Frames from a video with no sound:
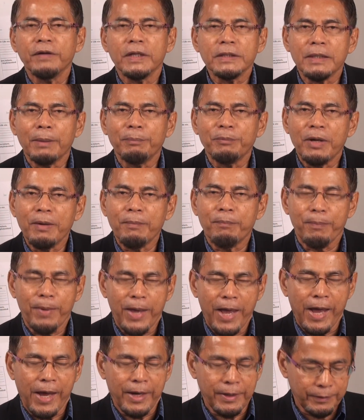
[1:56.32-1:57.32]
something
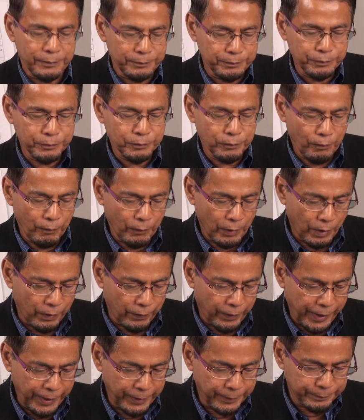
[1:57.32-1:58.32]
bad.
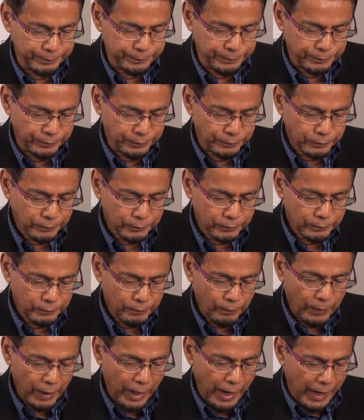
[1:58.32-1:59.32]
All right,
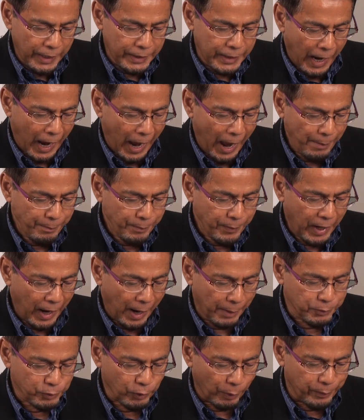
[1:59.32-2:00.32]
the harm
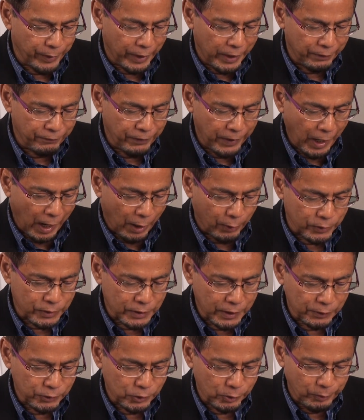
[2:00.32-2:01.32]
comes from believing
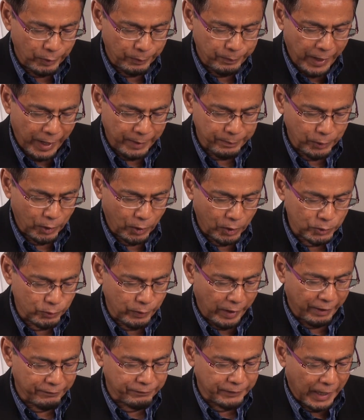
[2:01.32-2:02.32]
ourselves to be bad because
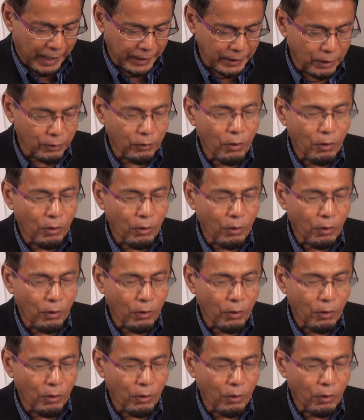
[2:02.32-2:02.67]
we have done a